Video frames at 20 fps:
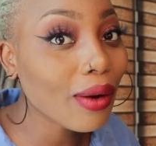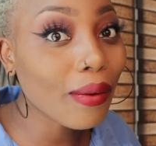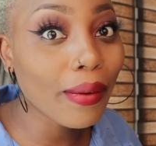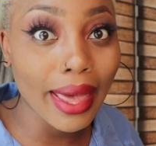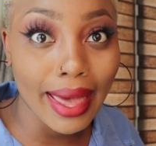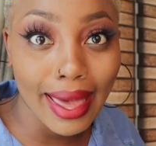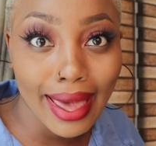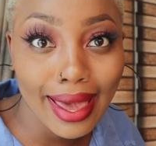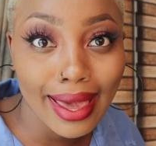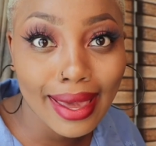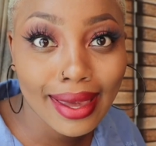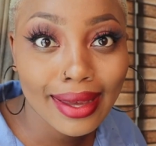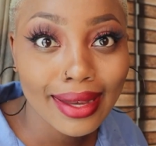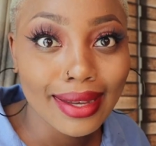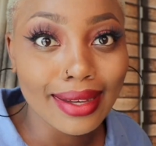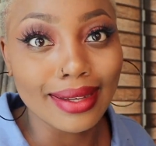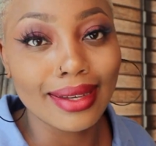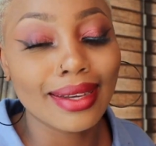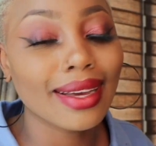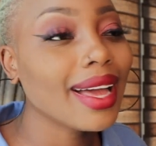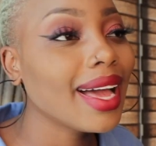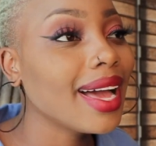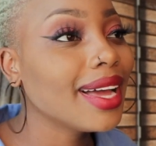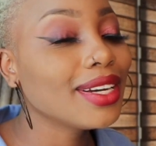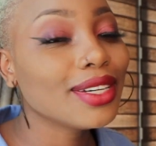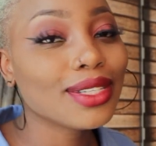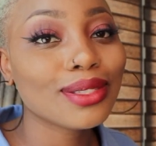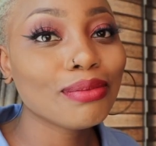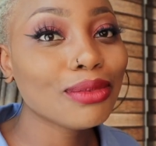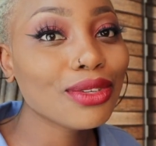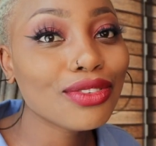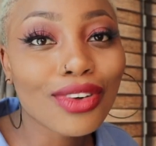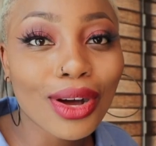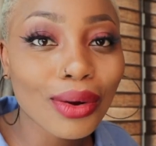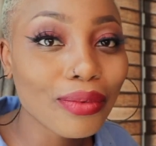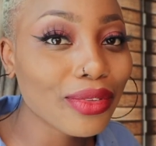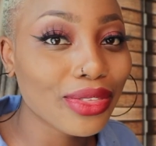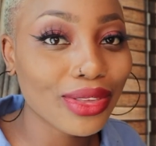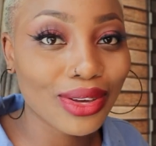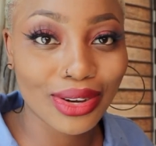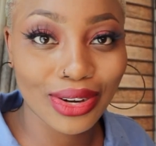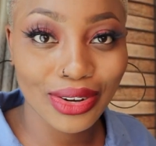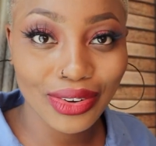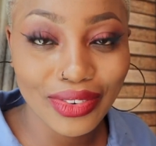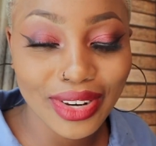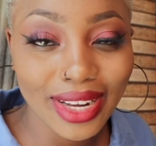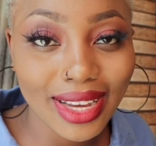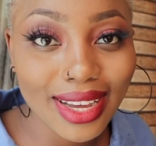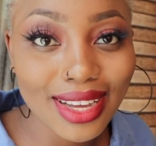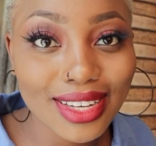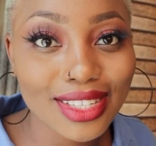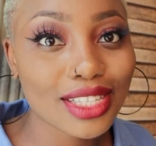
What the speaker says: okay and move on with your career